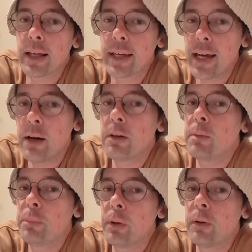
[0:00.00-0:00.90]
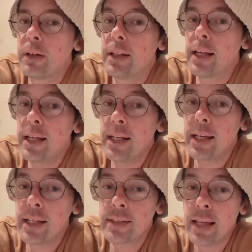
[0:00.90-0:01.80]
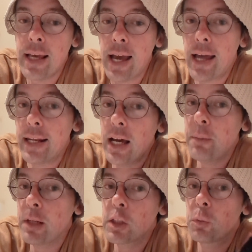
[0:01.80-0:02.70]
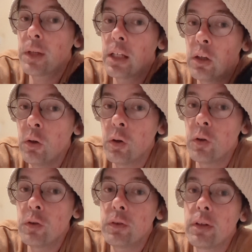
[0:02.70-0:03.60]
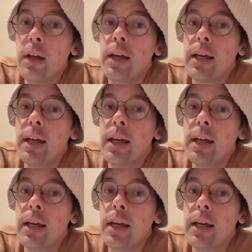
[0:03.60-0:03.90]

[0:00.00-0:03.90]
like how important it is and how much we lose